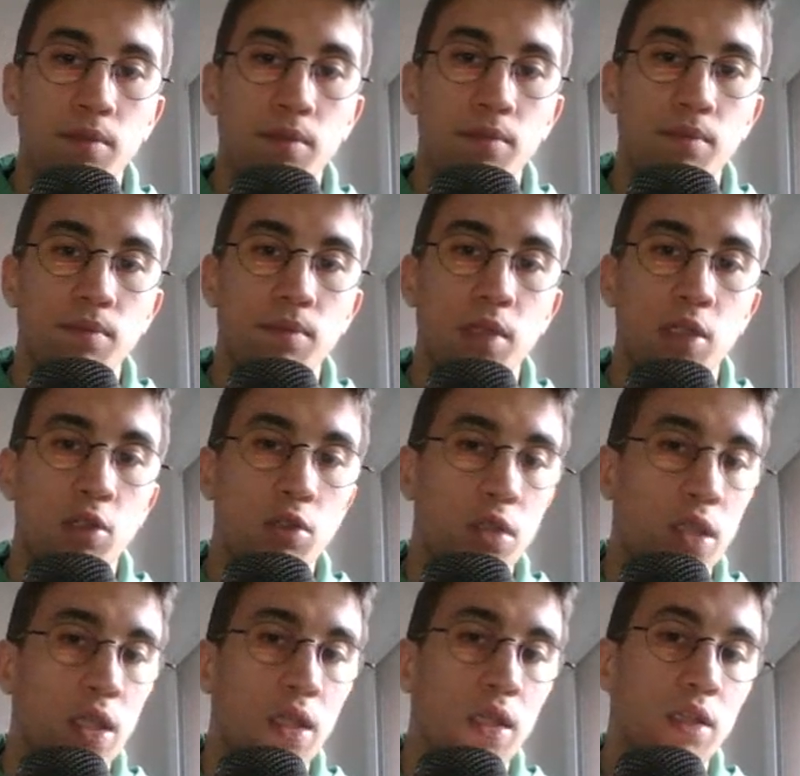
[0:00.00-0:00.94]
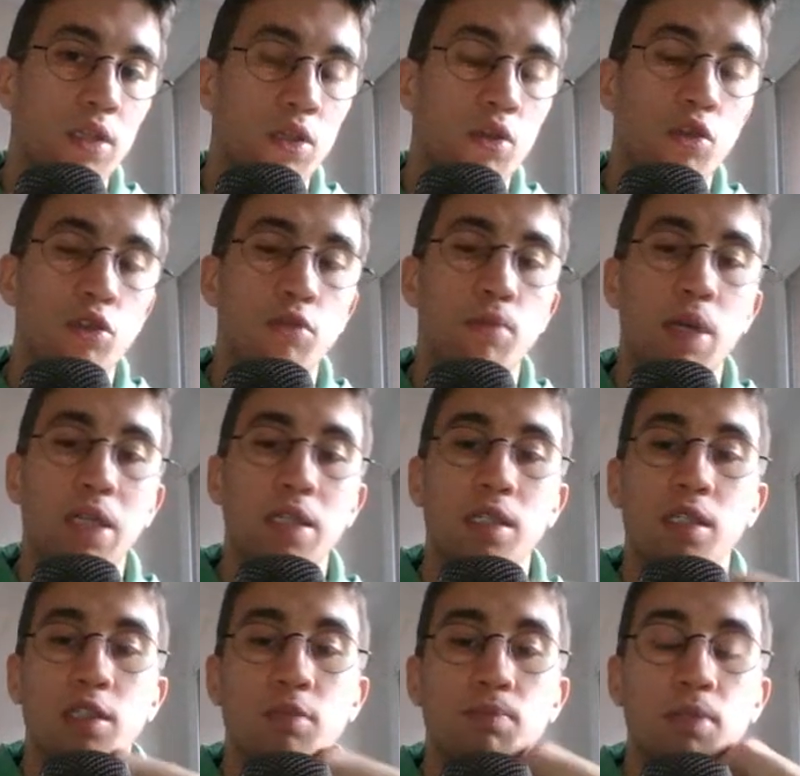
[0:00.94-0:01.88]
because king is close by
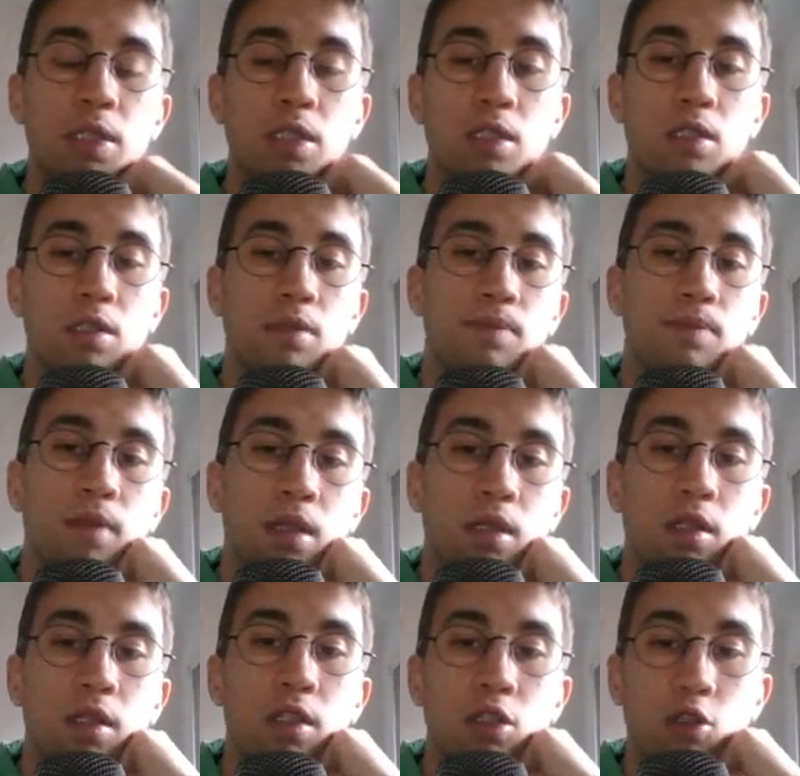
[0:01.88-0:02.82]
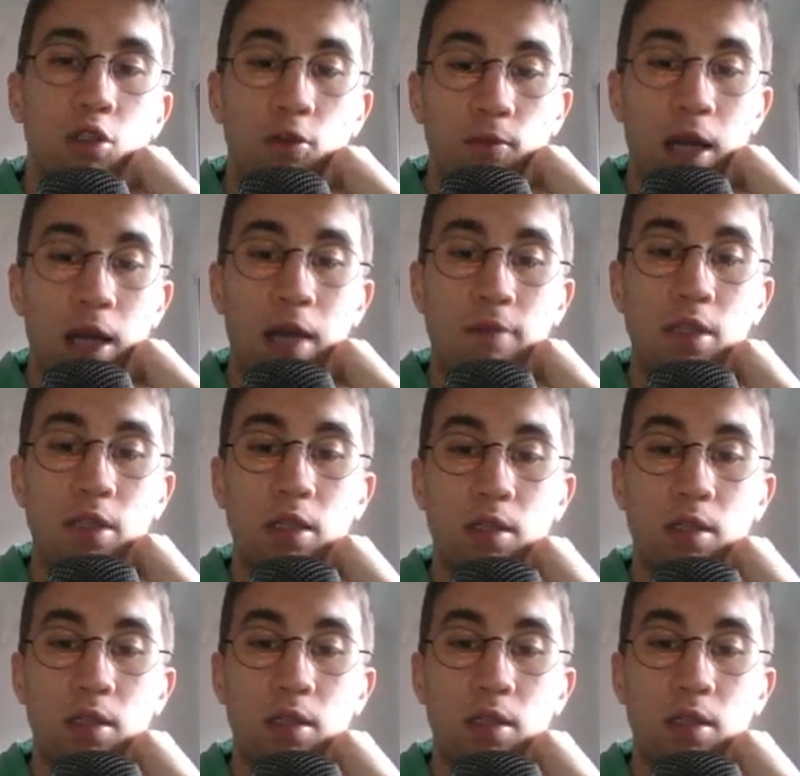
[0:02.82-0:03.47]
his pieces. So after